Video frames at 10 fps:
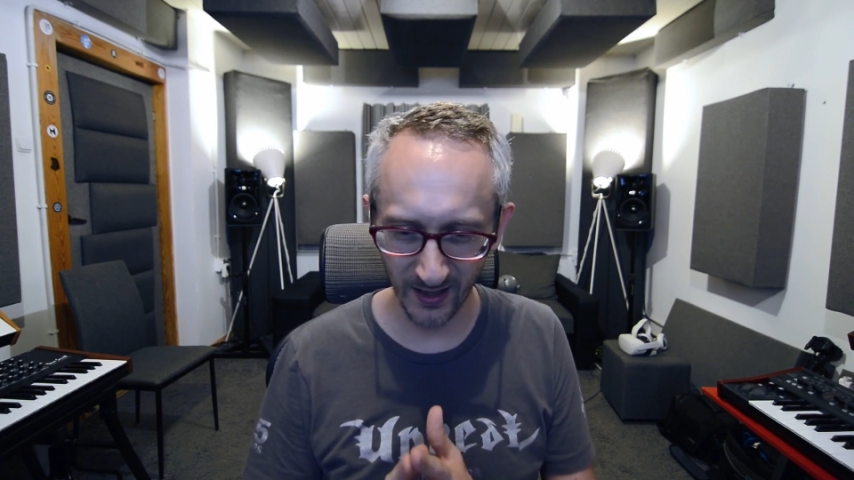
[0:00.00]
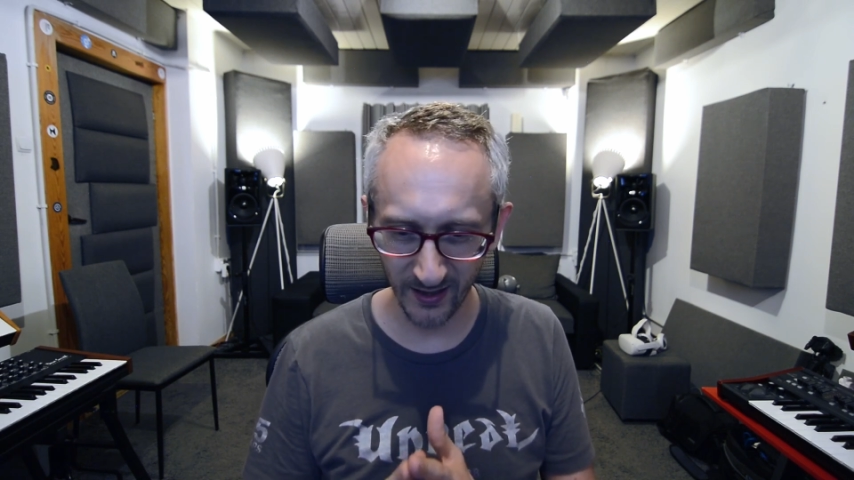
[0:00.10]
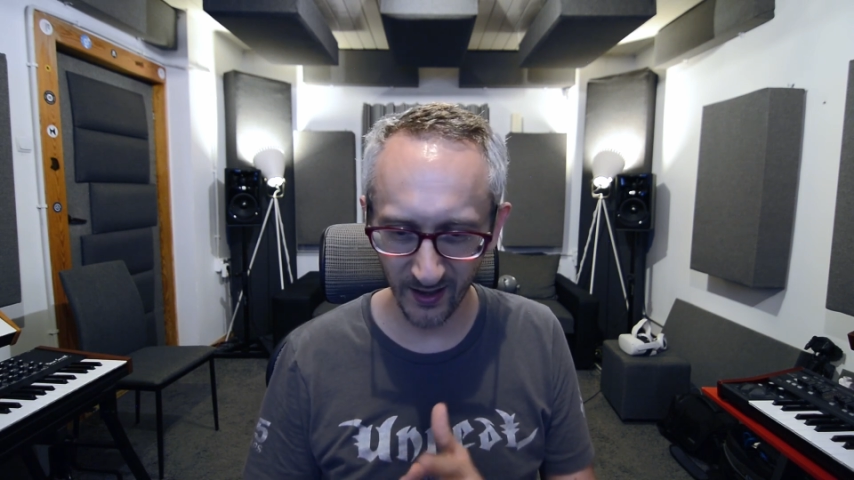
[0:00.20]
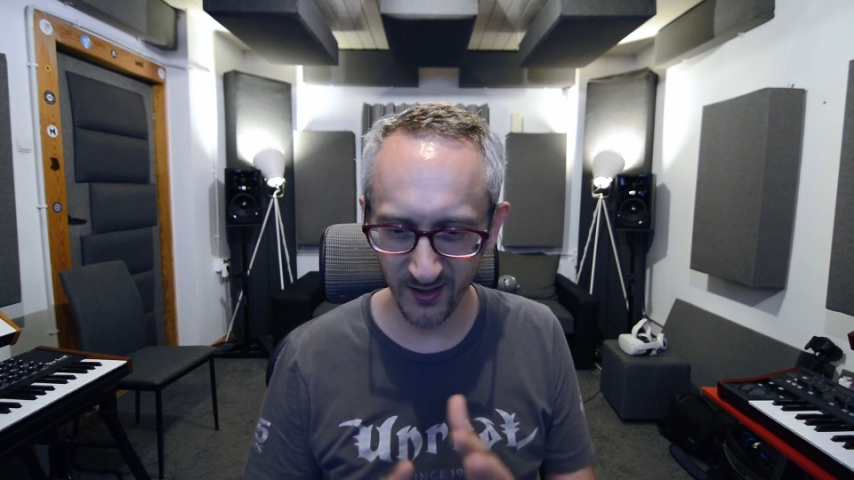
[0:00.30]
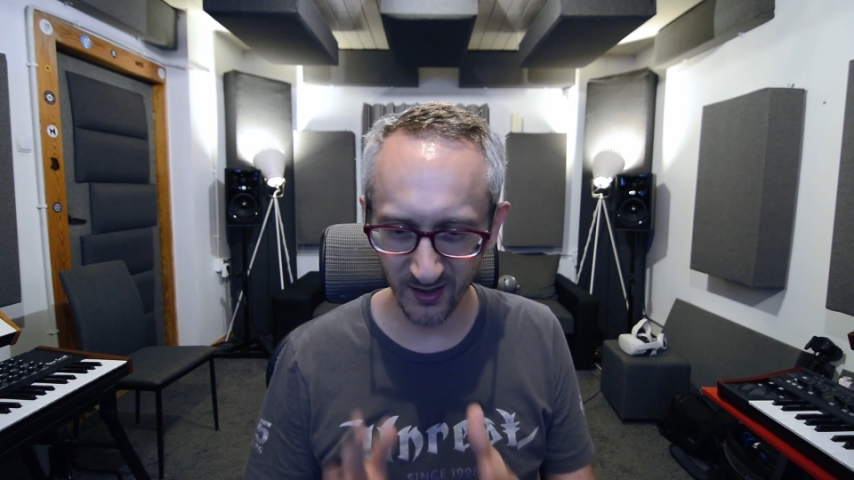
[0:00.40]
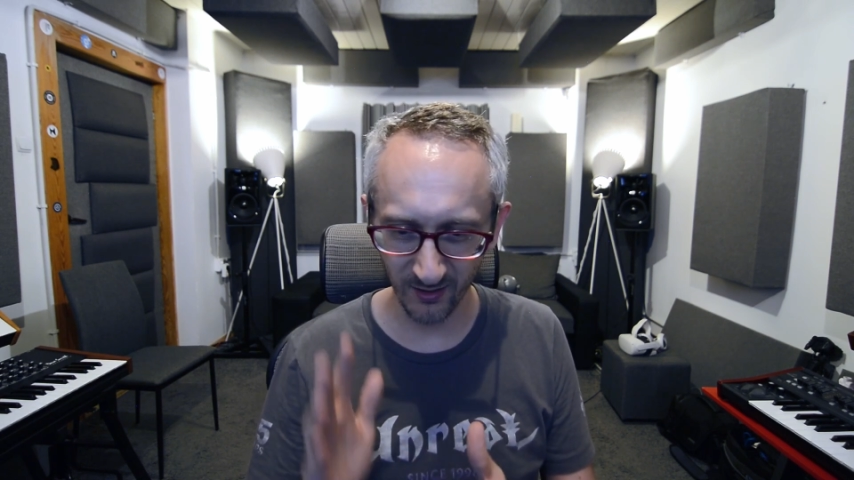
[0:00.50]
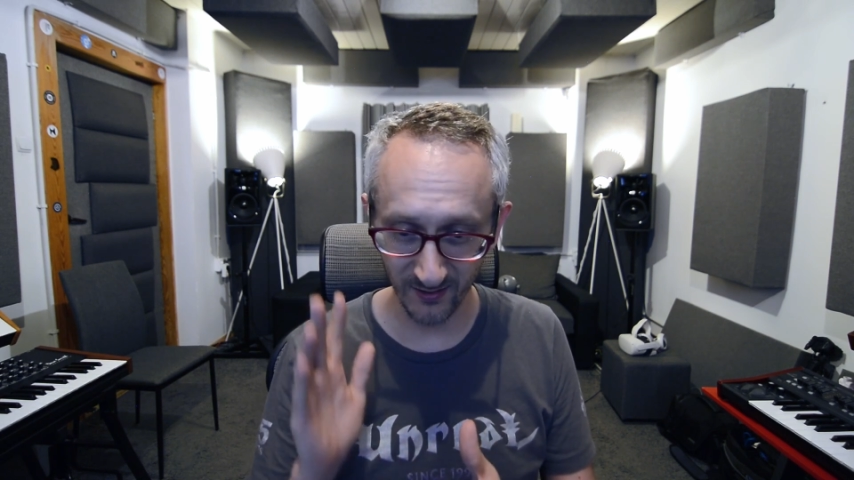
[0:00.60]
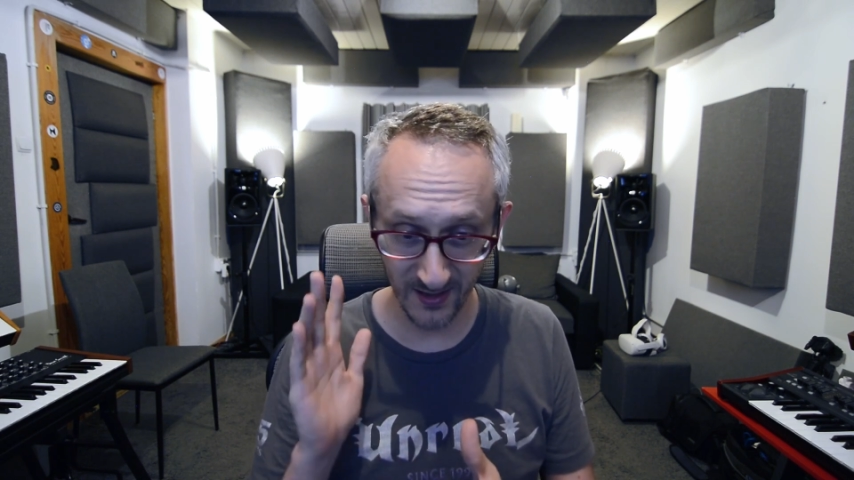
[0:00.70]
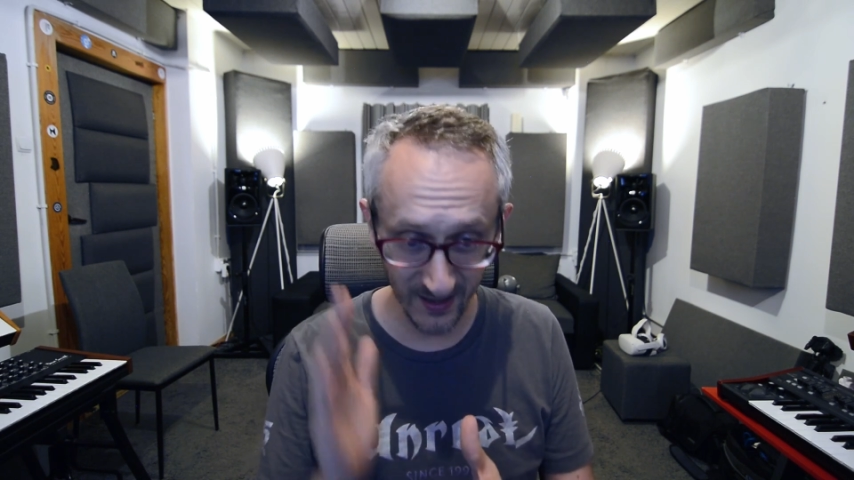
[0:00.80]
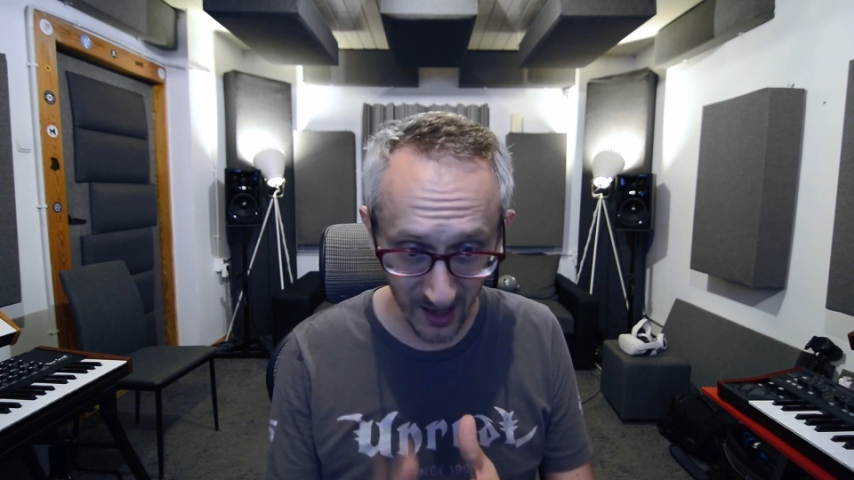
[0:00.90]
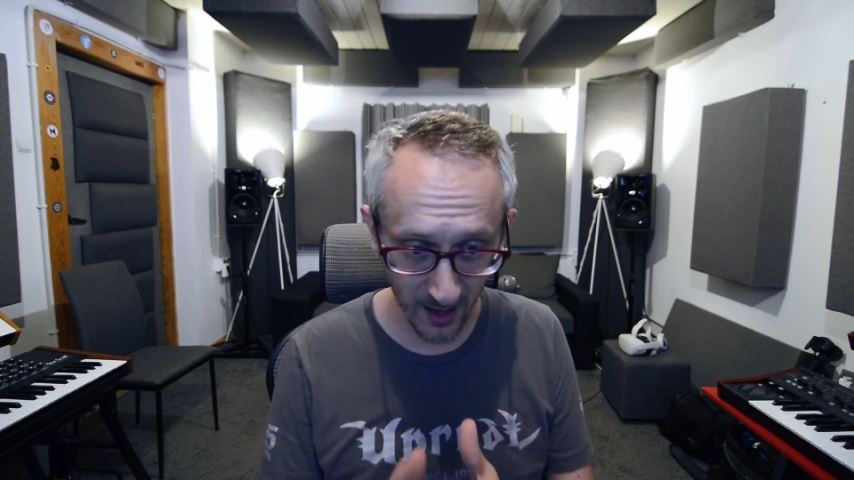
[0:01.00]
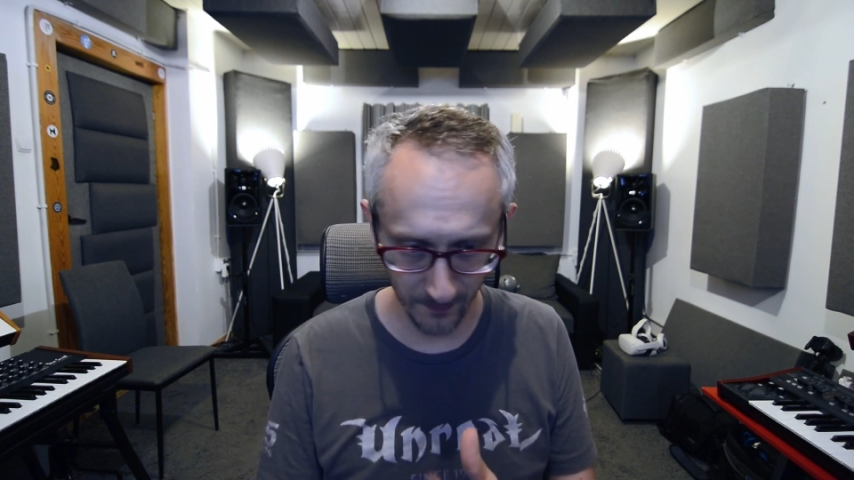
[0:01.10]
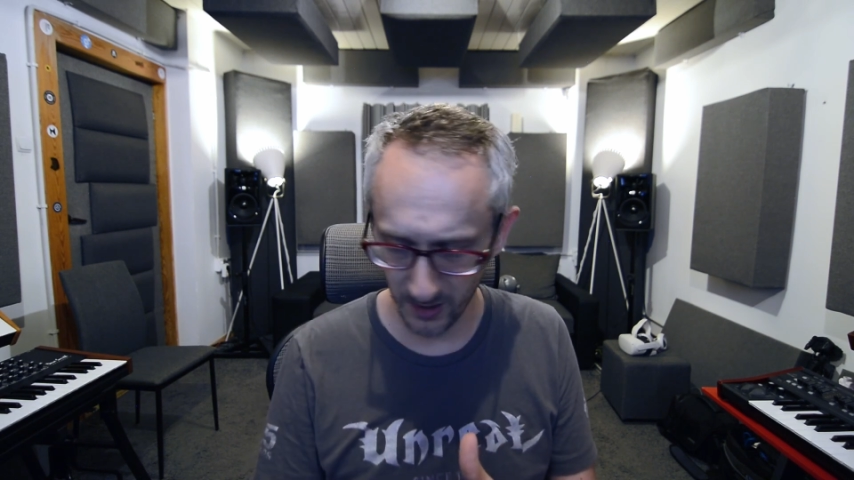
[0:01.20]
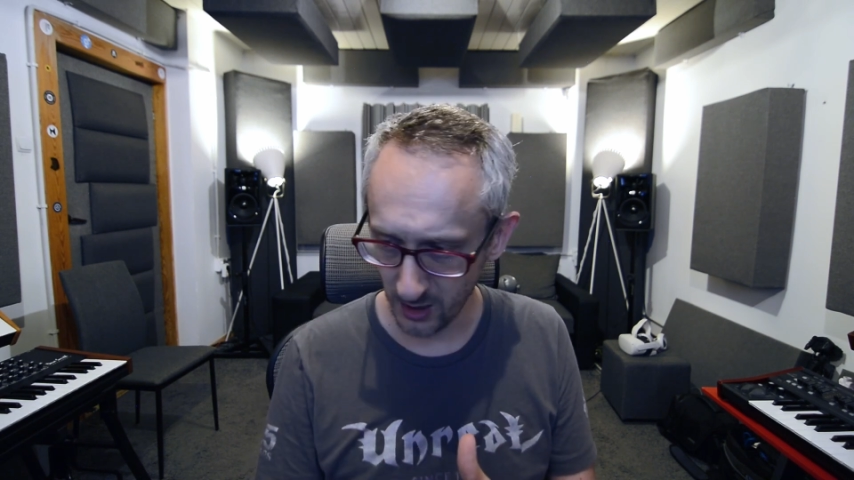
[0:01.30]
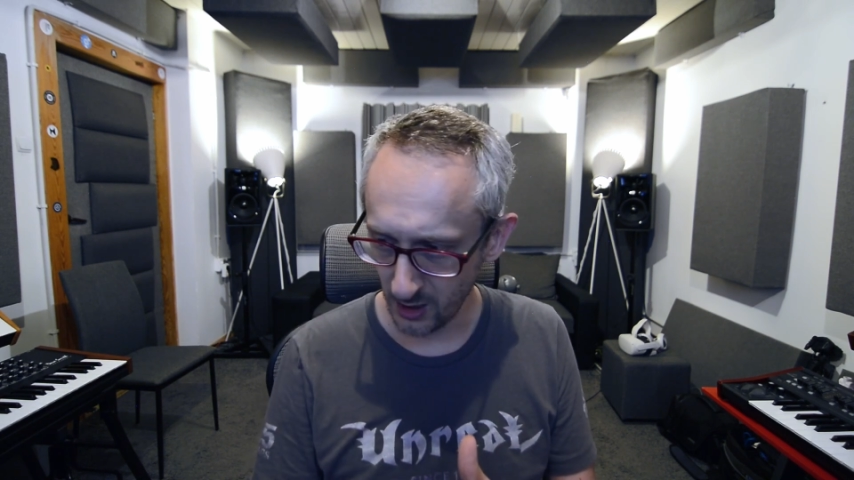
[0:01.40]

I installed some